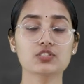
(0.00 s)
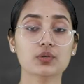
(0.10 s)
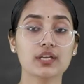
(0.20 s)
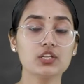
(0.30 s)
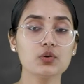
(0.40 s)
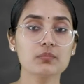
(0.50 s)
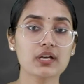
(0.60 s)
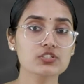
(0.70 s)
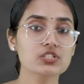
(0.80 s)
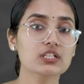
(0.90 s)
So can you
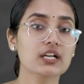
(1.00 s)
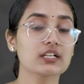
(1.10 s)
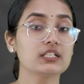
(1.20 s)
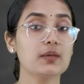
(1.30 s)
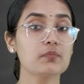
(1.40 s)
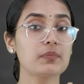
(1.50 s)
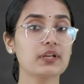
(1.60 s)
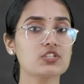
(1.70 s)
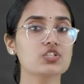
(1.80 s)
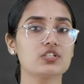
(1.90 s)
imagine the
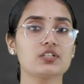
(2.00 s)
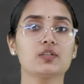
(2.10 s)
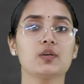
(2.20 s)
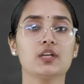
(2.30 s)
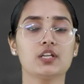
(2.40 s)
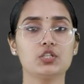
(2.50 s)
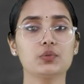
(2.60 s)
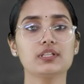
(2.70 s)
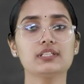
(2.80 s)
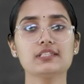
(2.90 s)
temperature
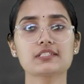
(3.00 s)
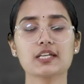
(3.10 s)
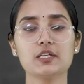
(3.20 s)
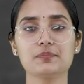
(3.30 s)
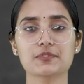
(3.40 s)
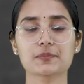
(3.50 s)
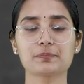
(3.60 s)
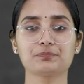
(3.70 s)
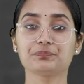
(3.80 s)
during these times?